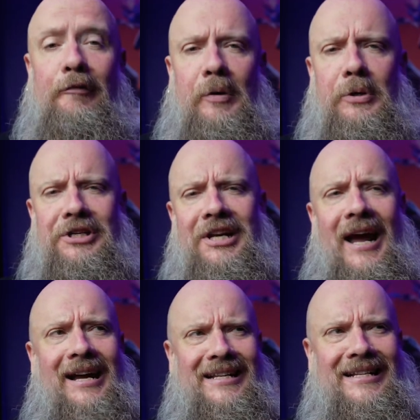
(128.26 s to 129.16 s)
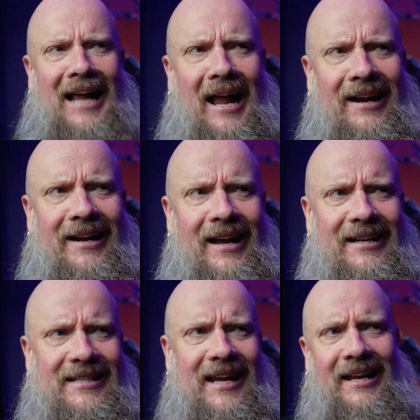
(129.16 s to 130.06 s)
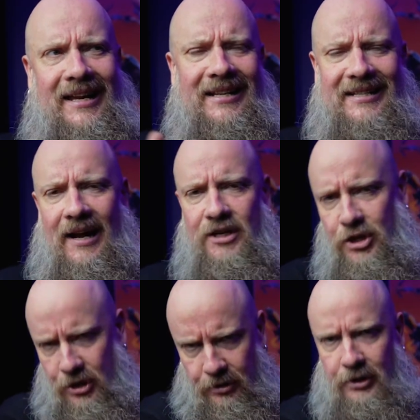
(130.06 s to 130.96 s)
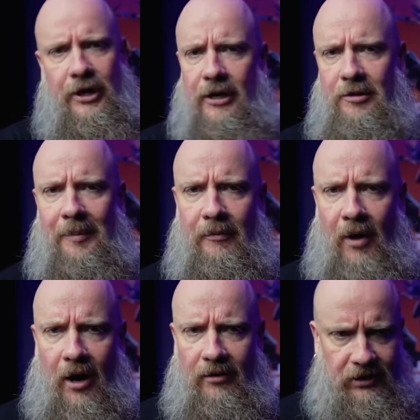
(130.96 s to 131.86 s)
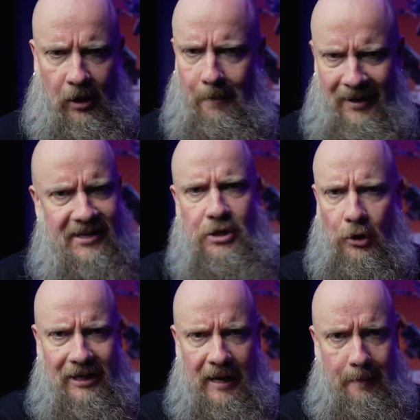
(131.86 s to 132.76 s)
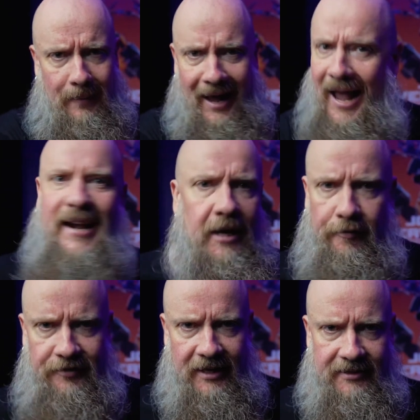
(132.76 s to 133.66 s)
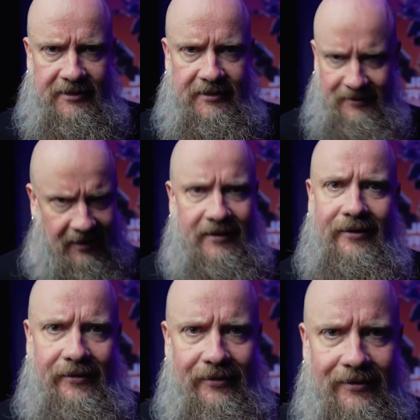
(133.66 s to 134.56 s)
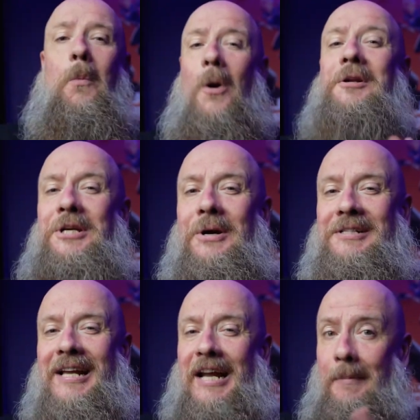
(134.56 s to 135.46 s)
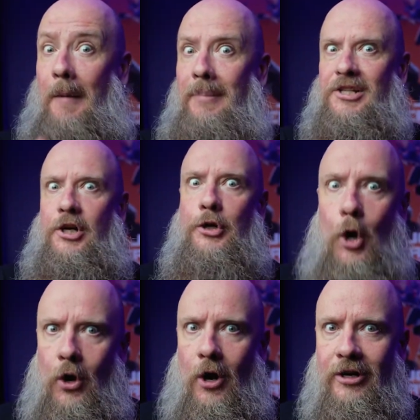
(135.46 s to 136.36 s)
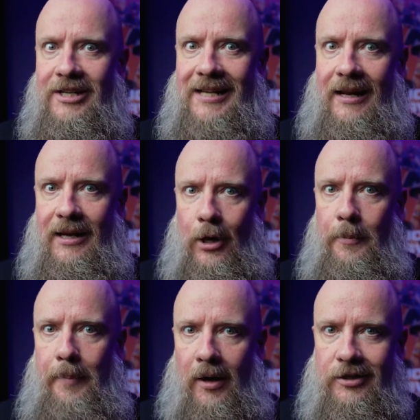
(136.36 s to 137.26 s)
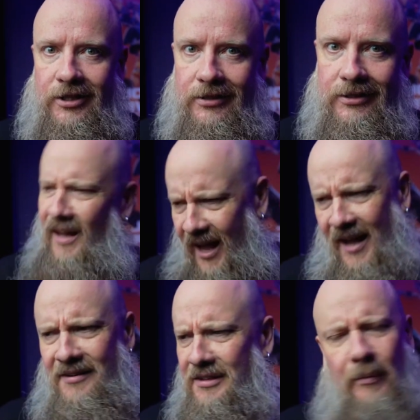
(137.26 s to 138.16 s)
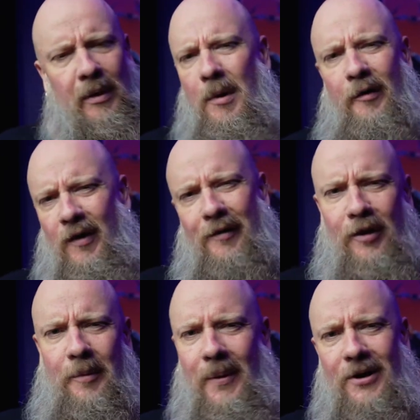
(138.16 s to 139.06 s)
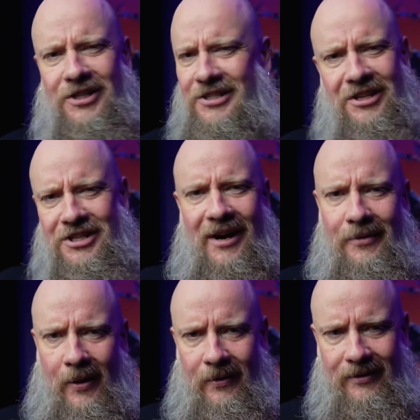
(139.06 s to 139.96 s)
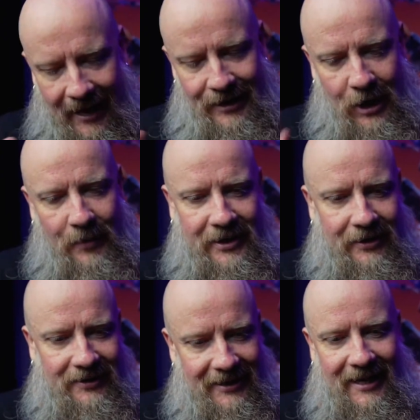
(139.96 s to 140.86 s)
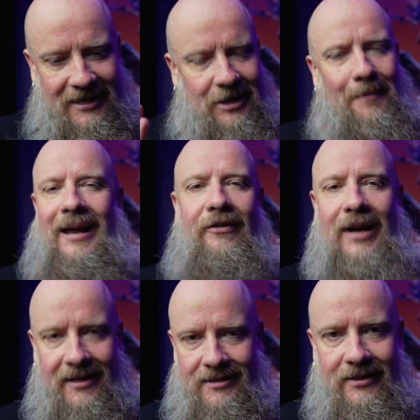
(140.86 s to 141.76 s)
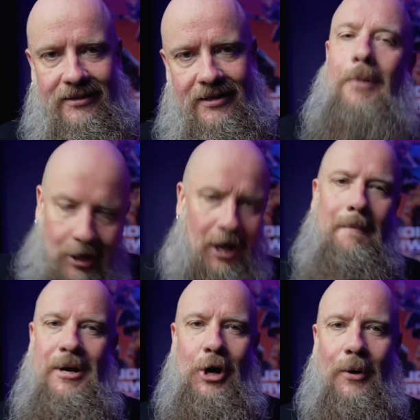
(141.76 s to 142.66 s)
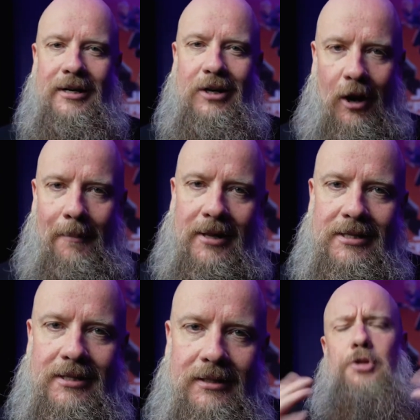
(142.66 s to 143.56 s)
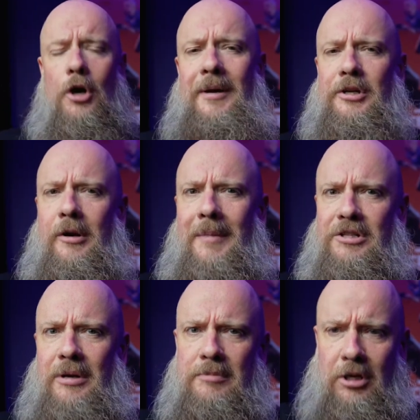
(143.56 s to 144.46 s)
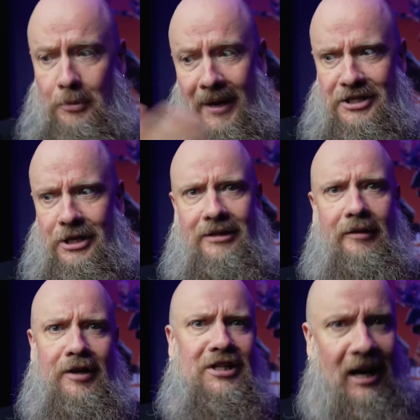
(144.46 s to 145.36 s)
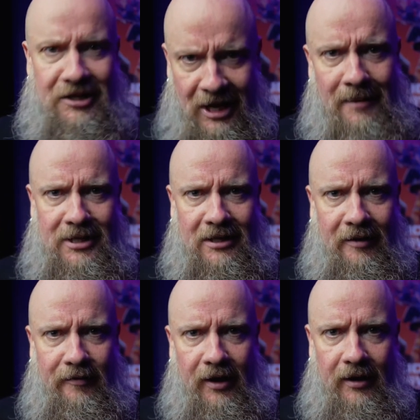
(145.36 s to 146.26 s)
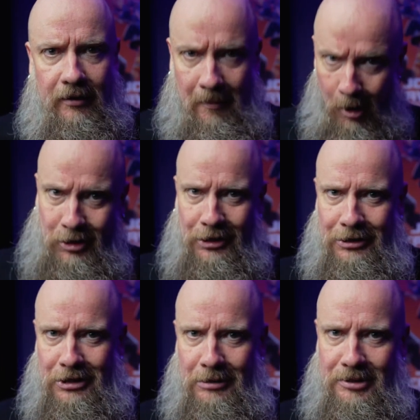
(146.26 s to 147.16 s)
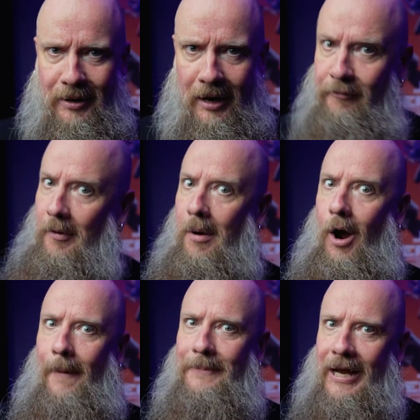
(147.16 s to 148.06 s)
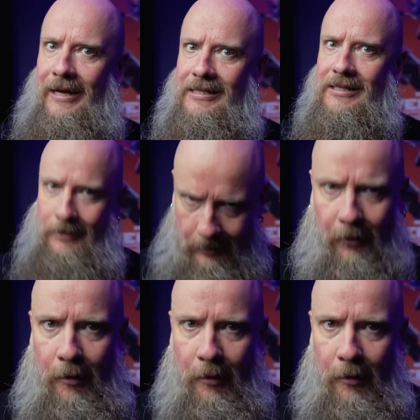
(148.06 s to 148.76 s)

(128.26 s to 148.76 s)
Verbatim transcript: of course deny saying this in case I should turn out to be wrong. So please don't clip any of this. Thank you. What do you think about Blizzard no longer selling loot boxes? And the removal of loot boxes in general? I know we're going to get some angry answers, but let me know in the comments. Join me during my streams on twitch.tv slash TV and make sure to subscribe for more updates on